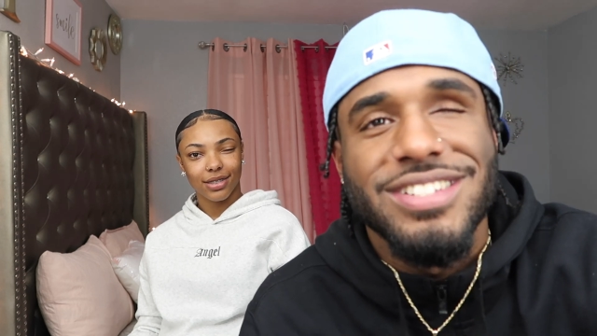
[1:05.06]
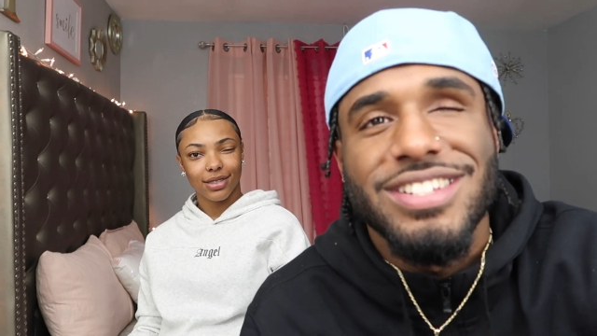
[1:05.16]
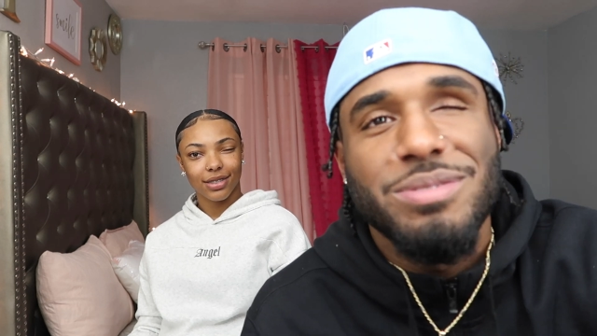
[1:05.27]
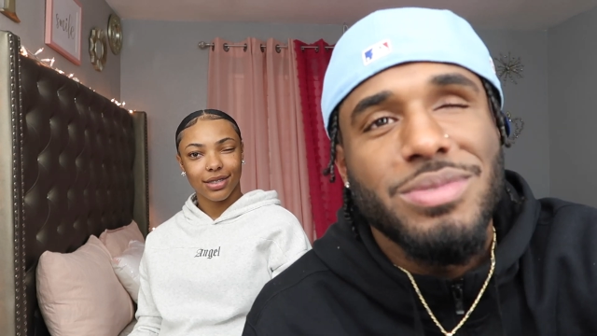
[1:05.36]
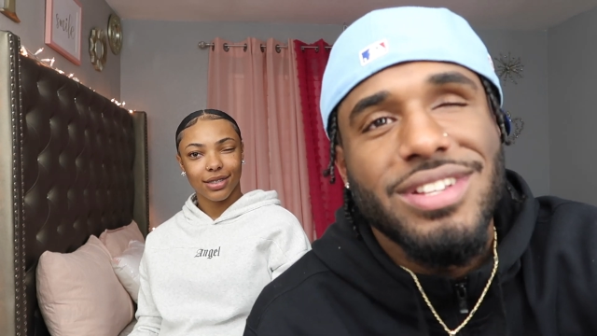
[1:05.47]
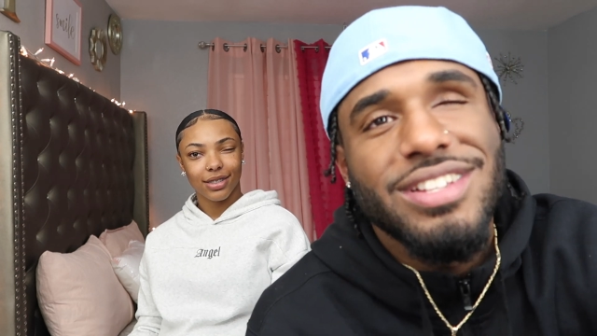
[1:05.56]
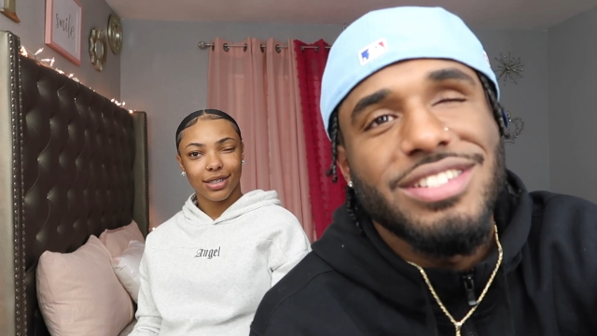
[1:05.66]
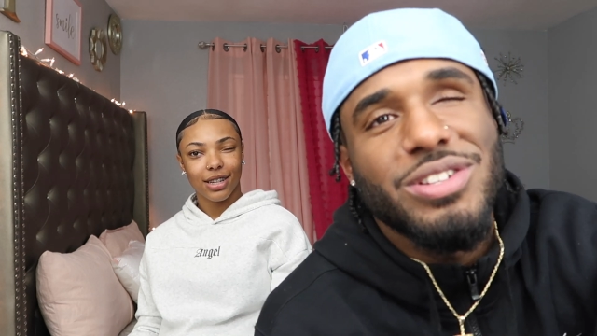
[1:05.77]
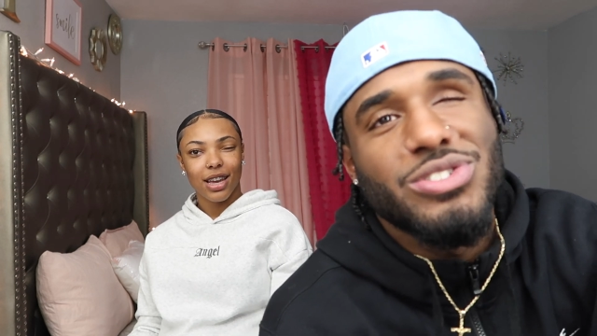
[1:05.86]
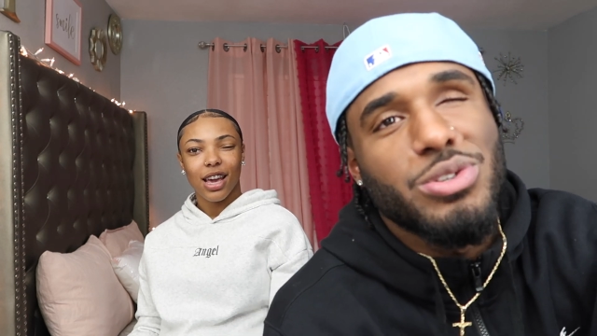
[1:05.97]
Speaker 1: She be getting
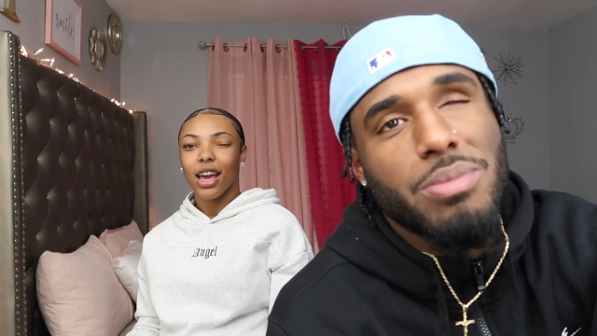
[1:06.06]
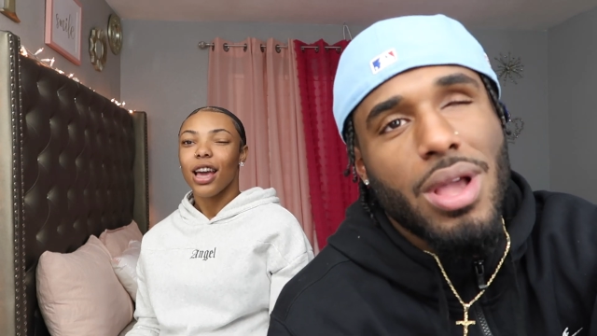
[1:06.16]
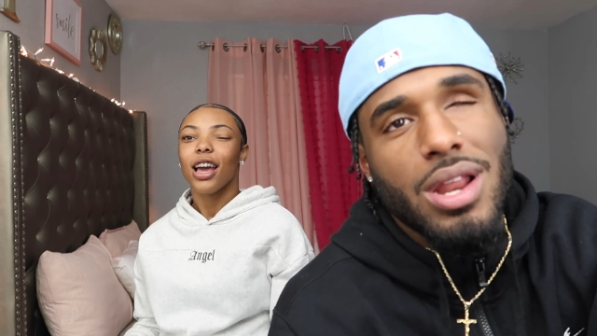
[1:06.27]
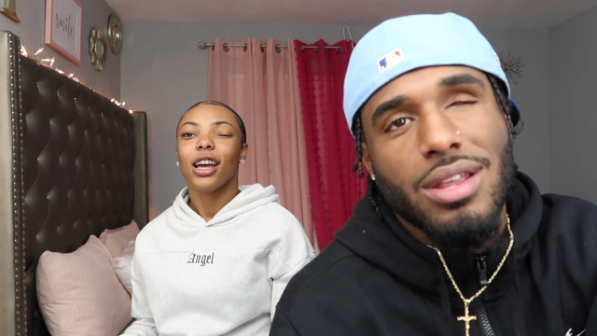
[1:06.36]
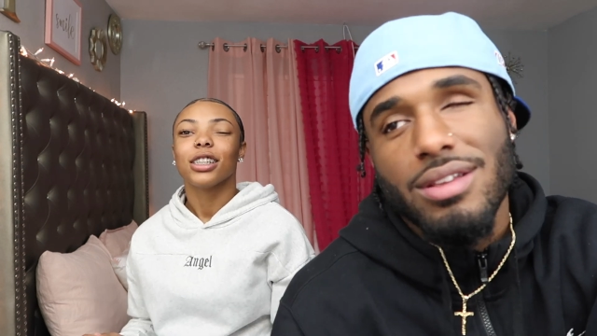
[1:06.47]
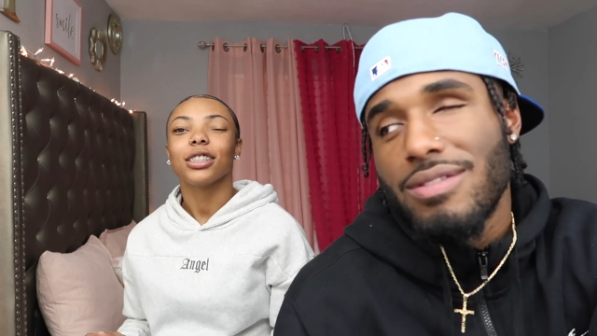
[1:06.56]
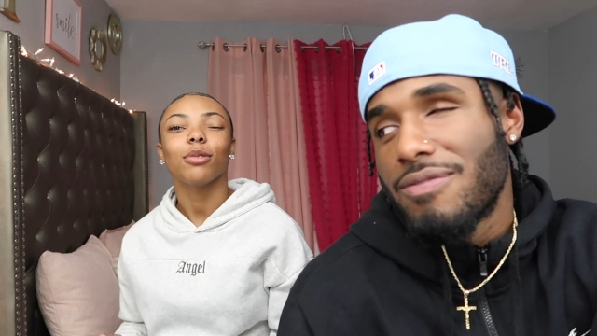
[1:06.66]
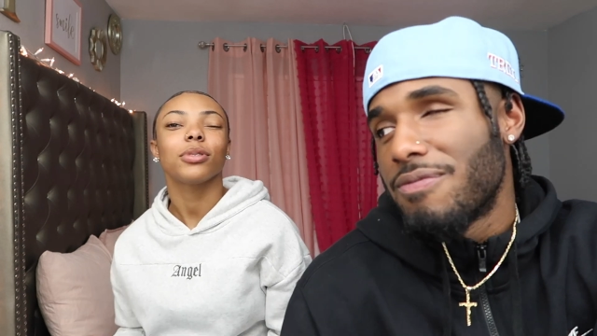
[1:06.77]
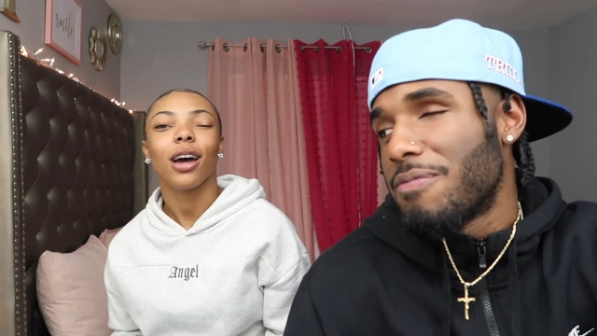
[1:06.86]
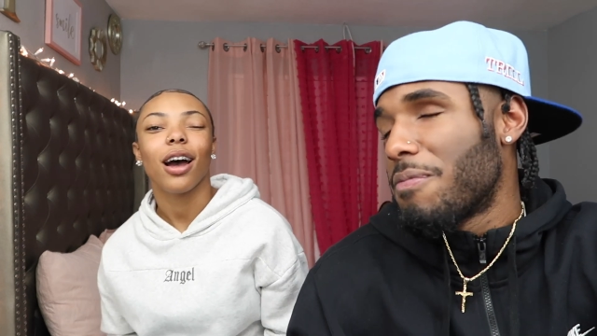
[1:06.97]
so dramatic.
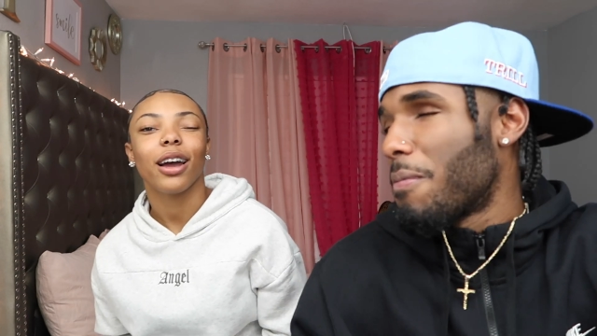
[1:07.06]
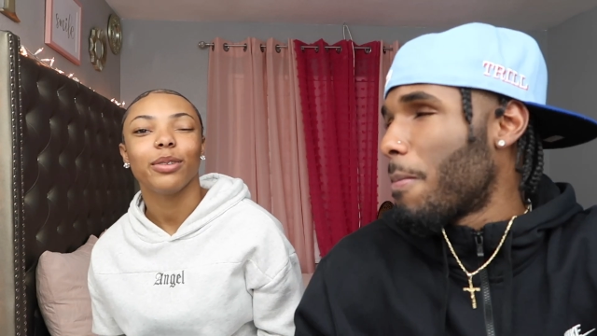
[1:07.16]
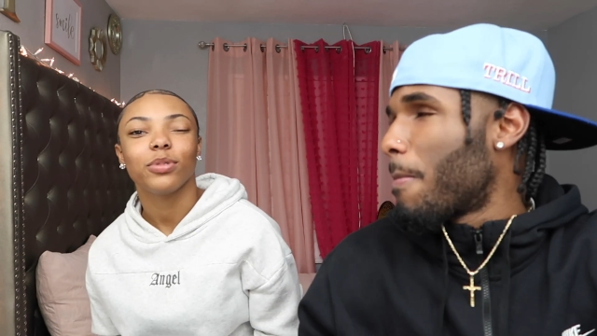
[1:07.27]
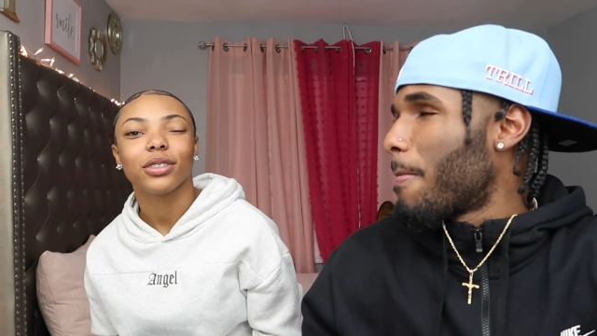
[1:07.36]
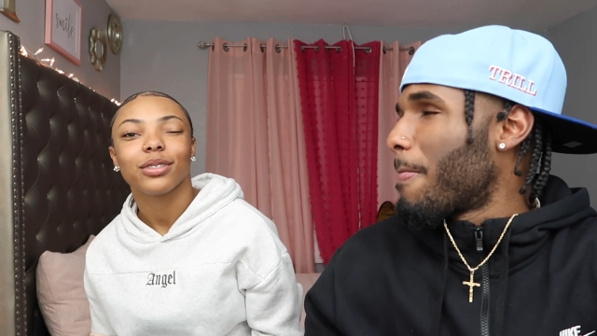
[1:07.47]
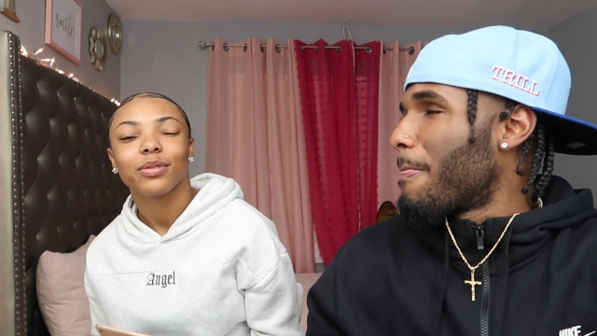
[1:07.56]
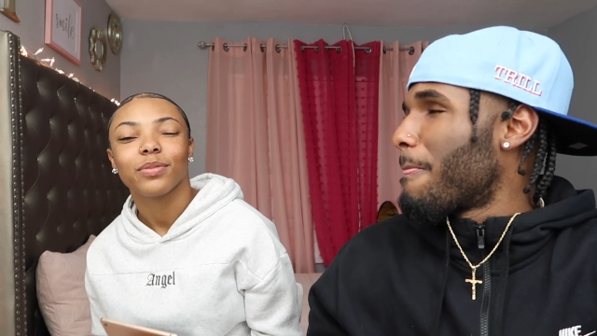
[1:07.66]
Speaker 2: Sometimes.